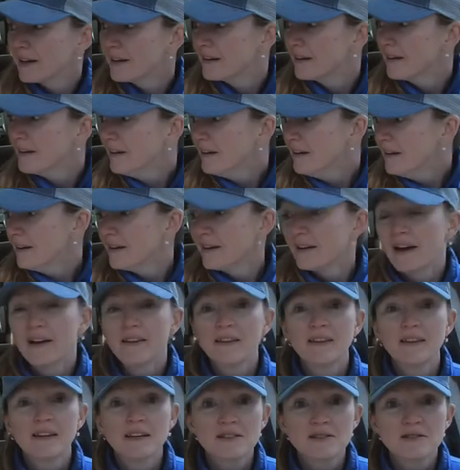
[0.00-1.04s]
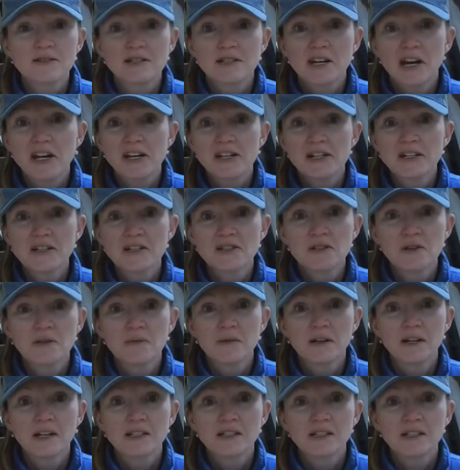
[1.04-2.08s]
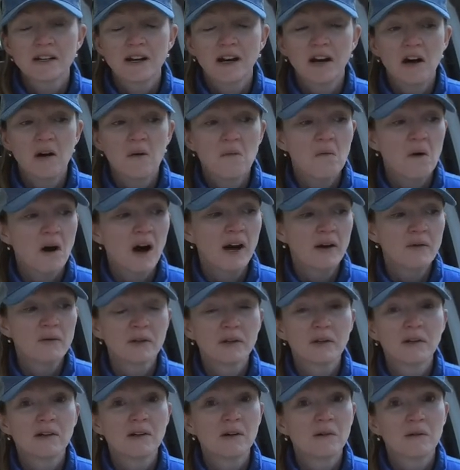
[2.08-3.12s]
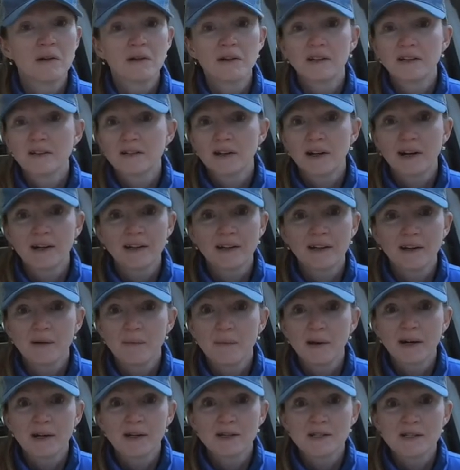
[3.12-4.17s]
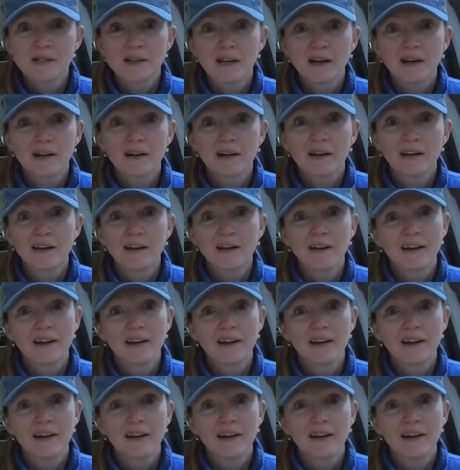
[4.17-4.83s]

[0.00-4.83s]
and now that things are changing so much, um, I really don't want to attract any bears to the area